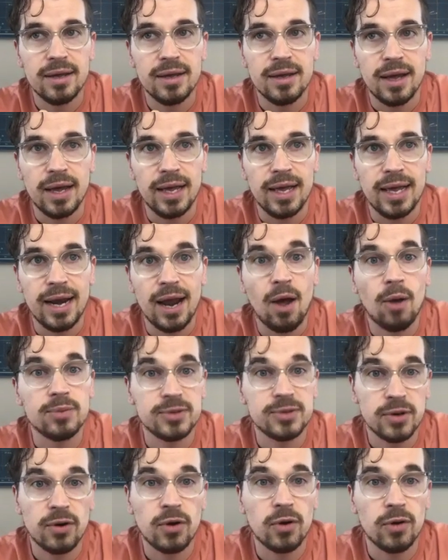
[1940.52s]
it
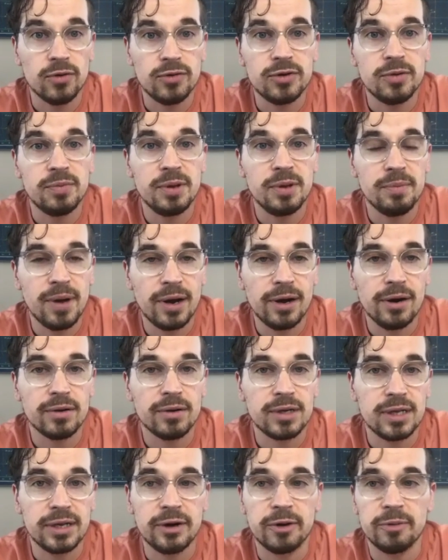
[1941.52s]
helps our earth to be a better,
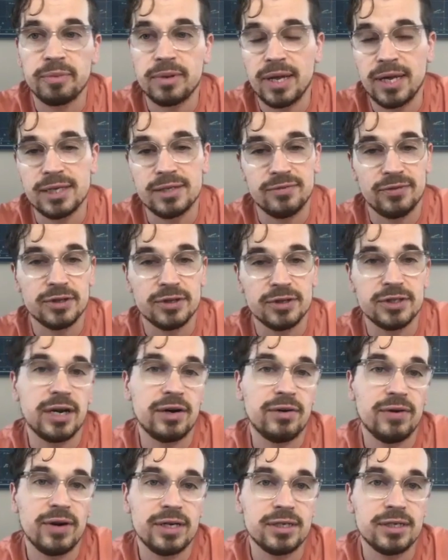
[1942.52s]
cleaner place for
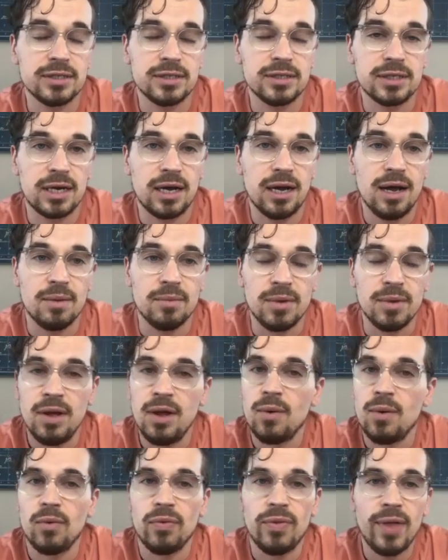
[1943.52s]
generations to come.
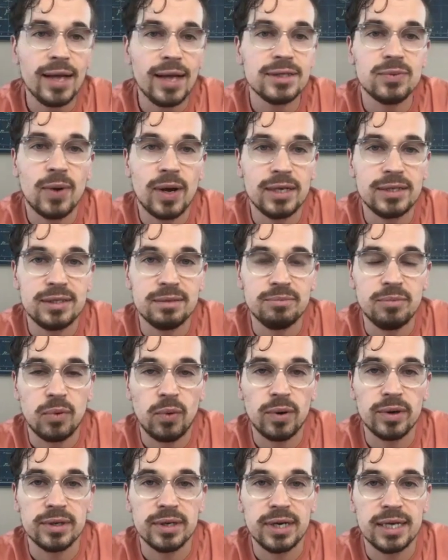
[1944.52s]
Well, that's why it's
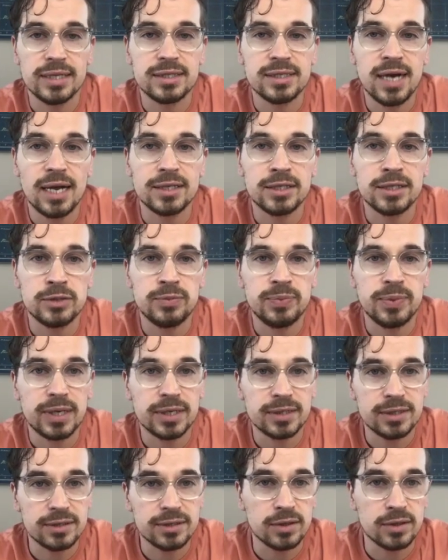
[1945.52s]
important. It's not just
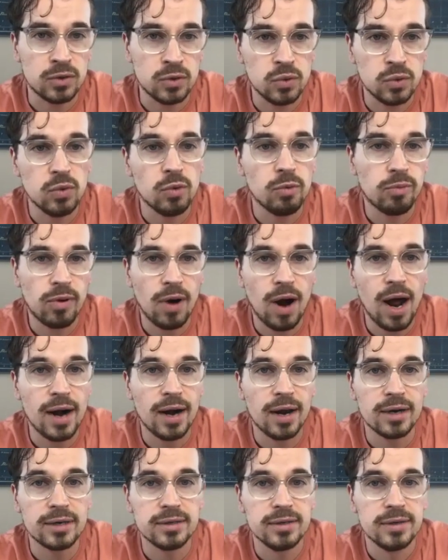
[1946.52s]
because it's a cool
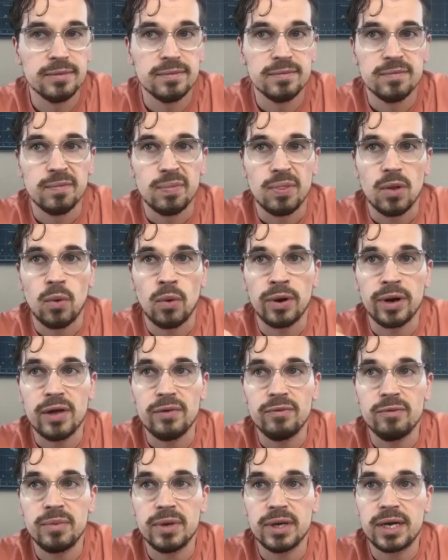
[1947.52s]
product or
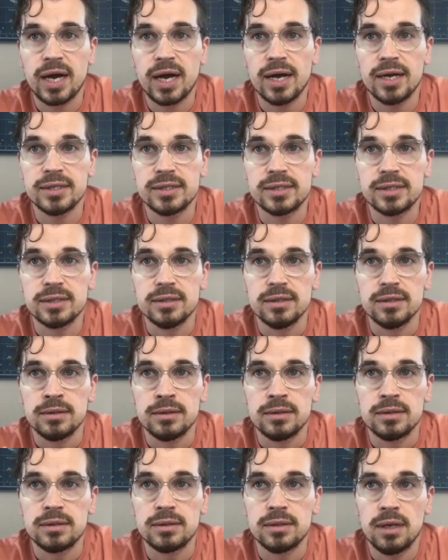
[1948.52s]
even because
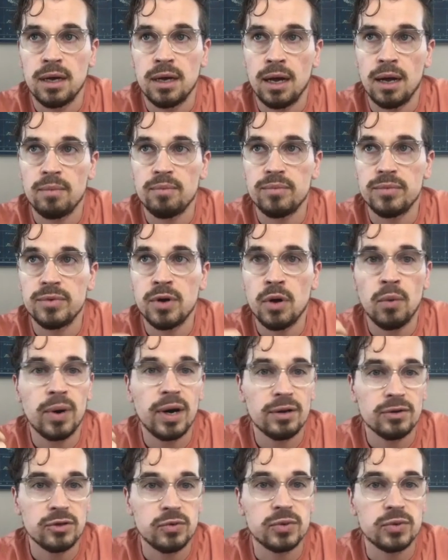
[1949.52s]
no one
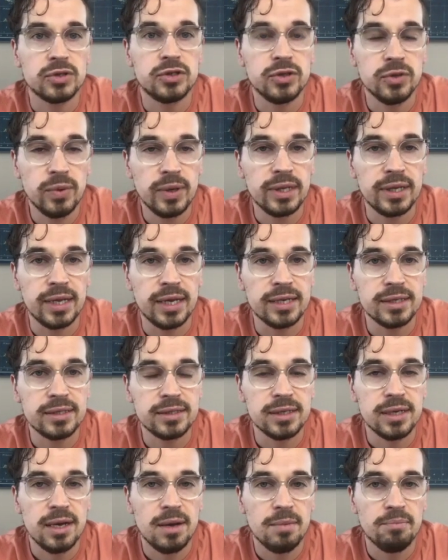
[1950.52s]
else was doing this,
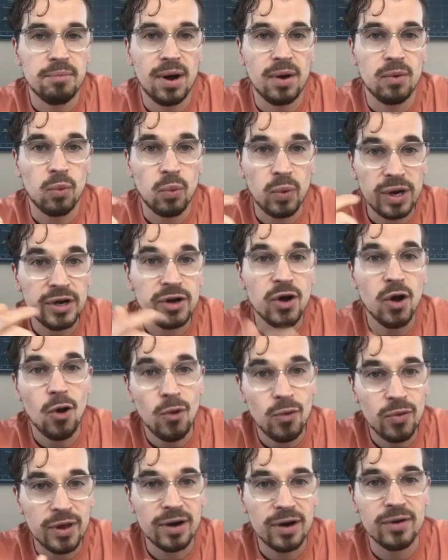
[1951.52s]
but we
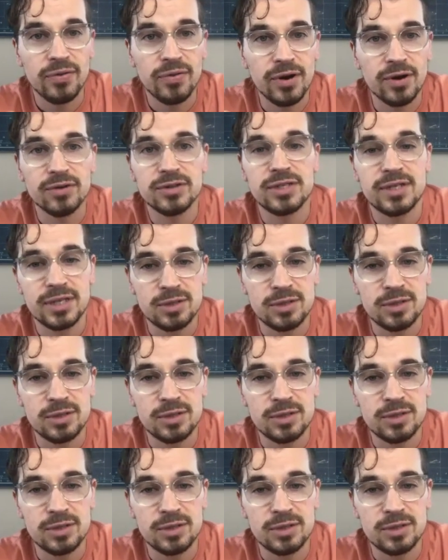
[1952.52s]
know there's this